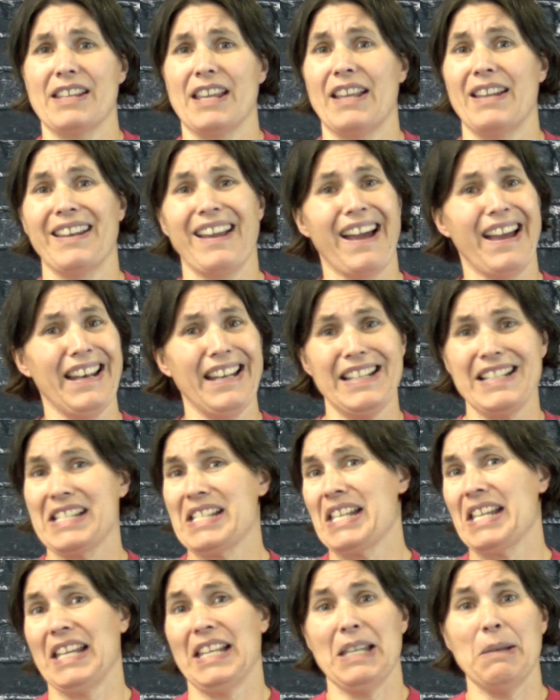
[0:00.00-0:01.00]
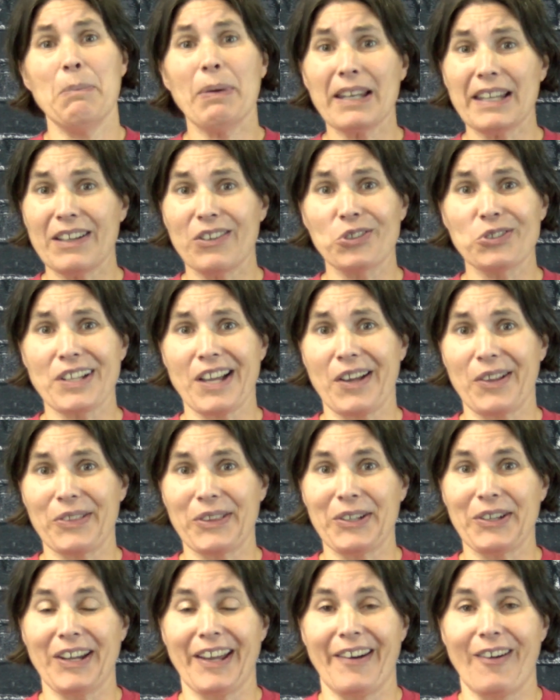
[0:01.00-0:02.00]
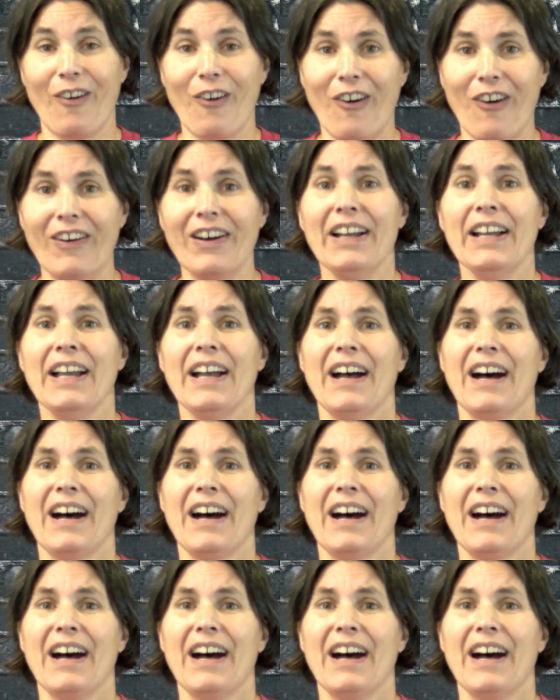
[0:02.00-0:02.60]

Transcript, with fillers: And I didn't see anybody else out there at all.